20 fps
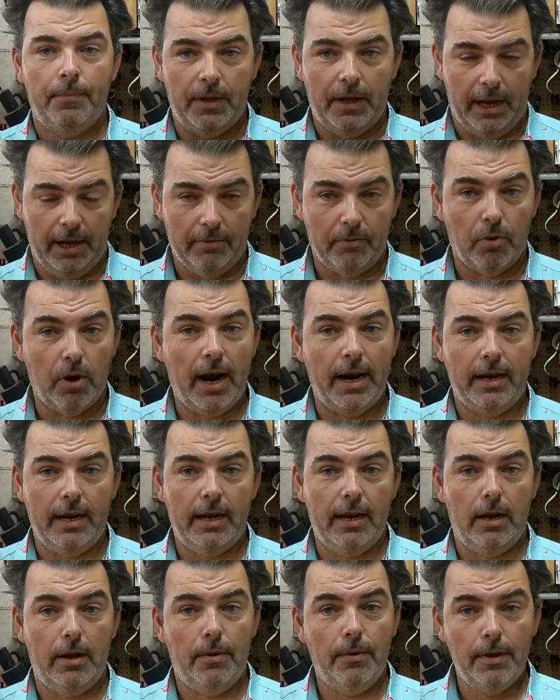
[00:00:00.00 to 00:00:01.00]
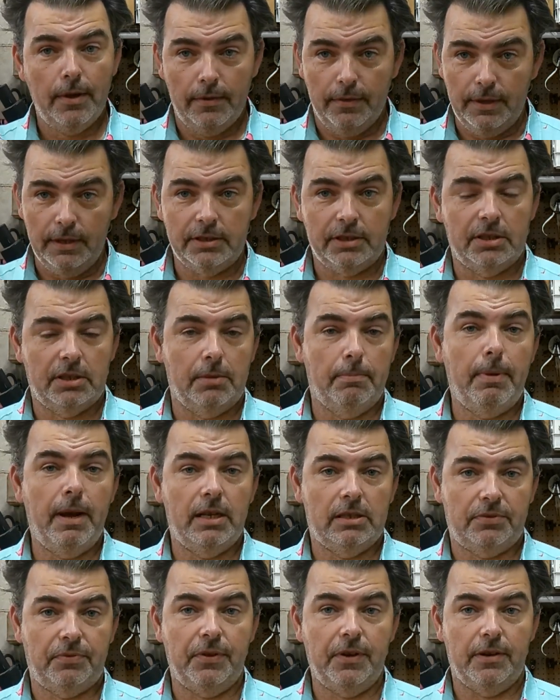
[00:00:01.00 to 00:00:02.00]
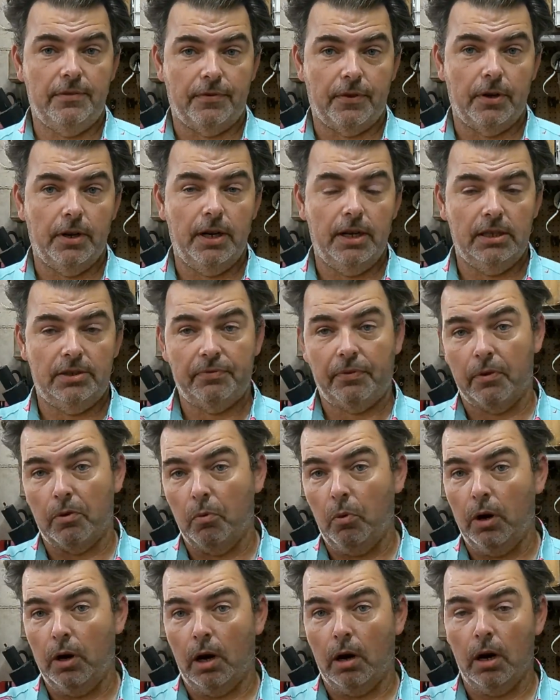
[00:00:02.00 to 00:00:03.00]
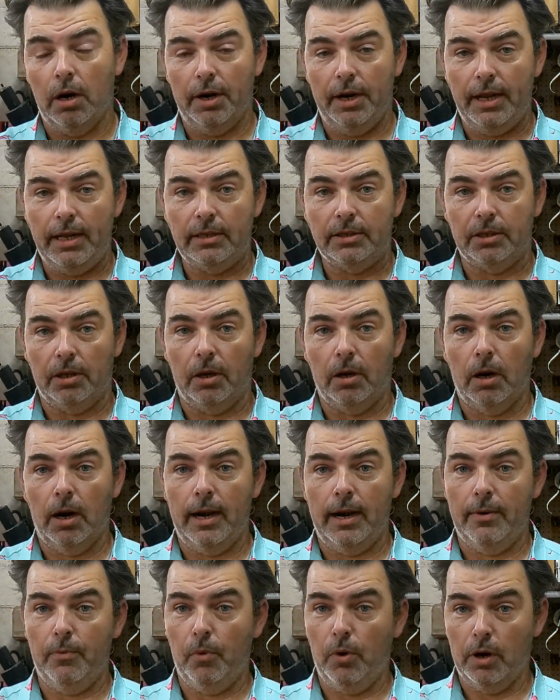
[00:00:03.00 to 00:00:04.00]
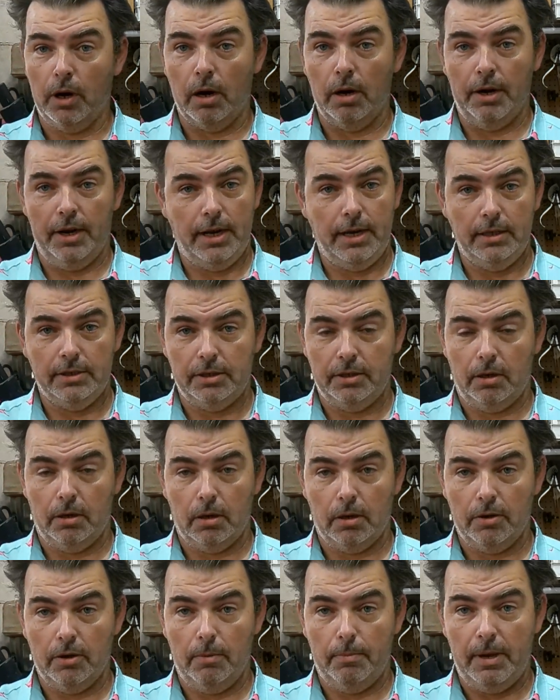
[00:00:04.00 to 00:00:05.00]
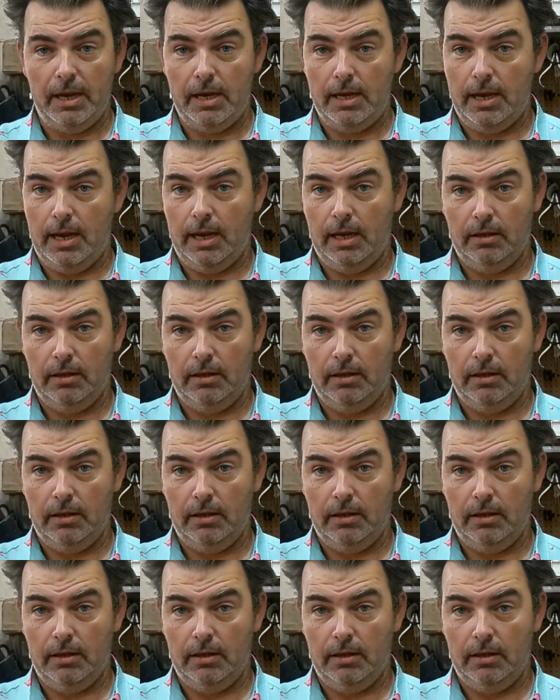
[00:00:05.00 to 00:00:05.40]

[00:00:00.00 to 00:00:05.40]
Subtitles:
And right now, this is the best fit for us for what our needs are and what our needs are going to be